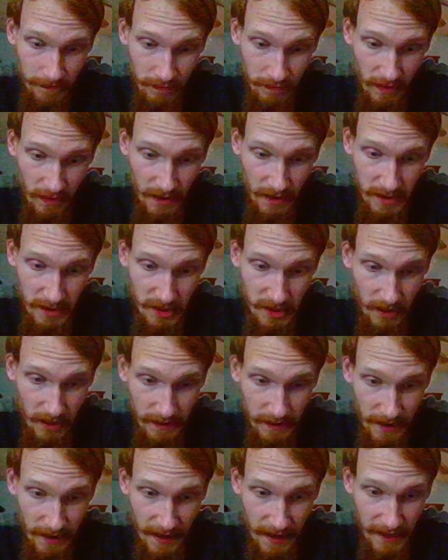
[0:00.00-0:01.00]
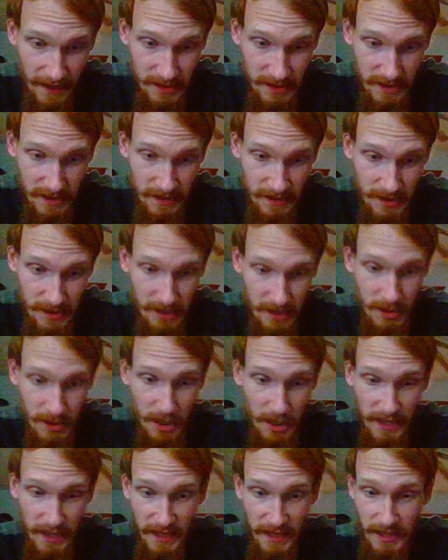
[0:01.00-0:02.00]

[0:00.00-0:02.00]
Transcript: Hassan Haskins and J.K.